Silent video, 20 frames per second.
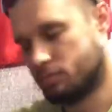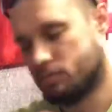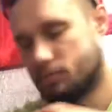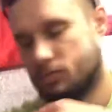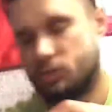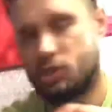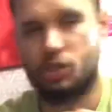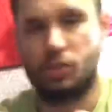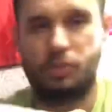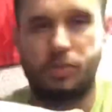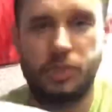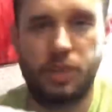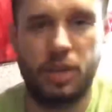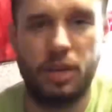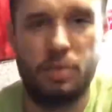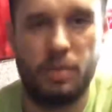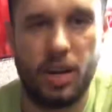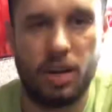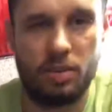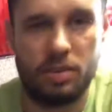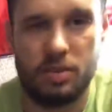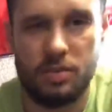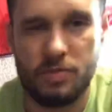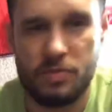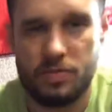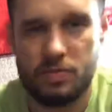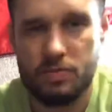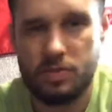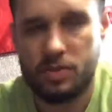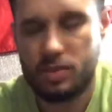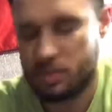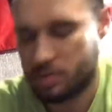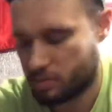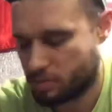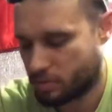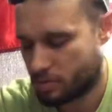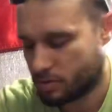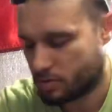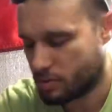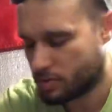So for the amount of
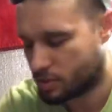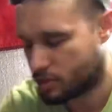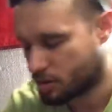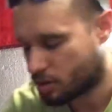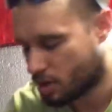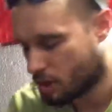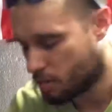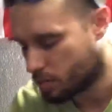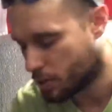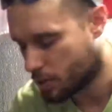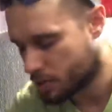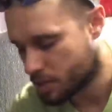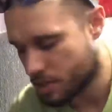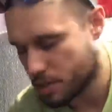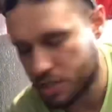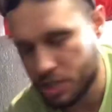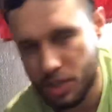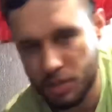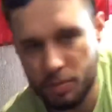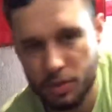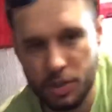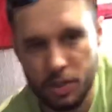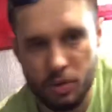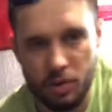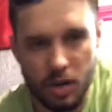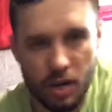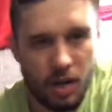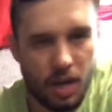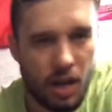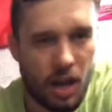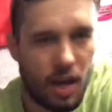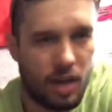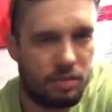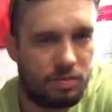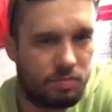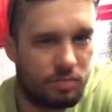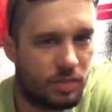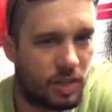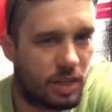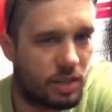composted sheep manure, I
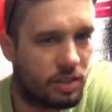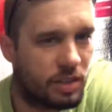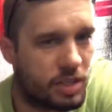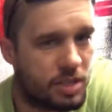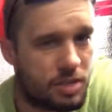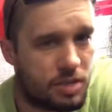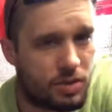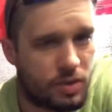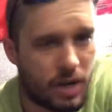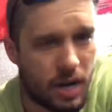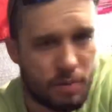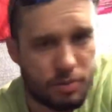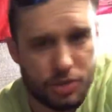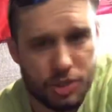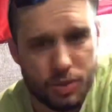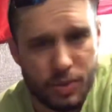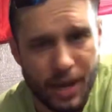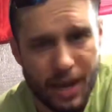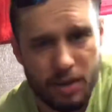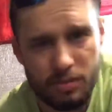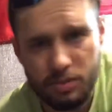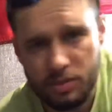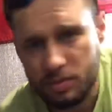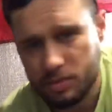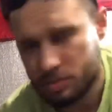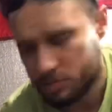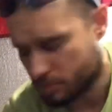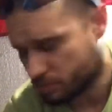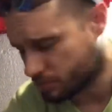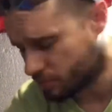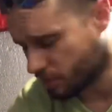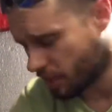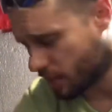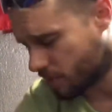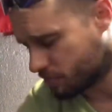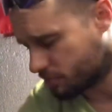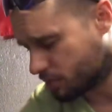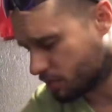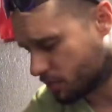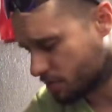literally just grabbed 2
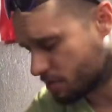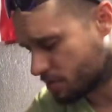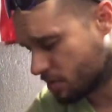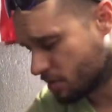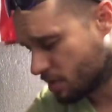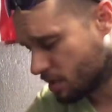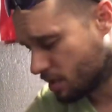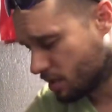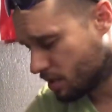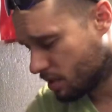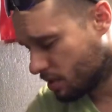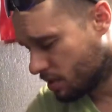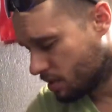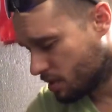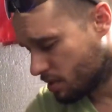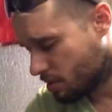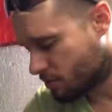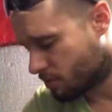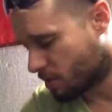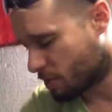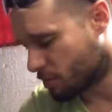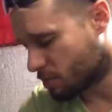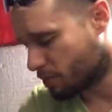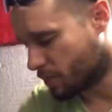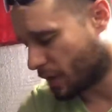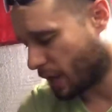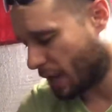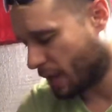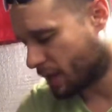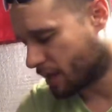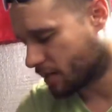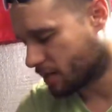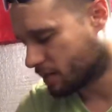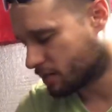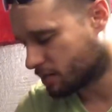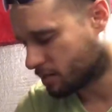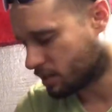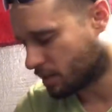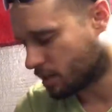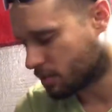handfuls from the bag
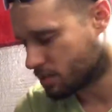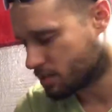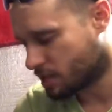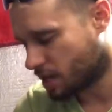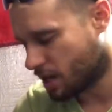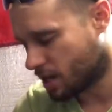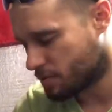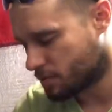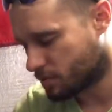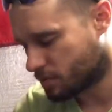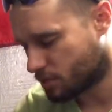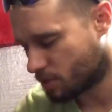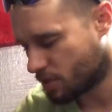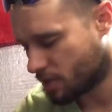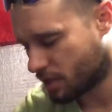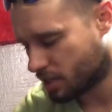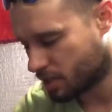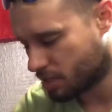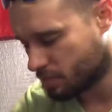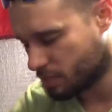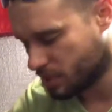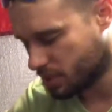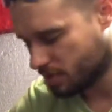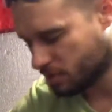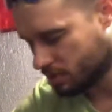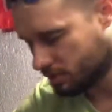outside before I came in.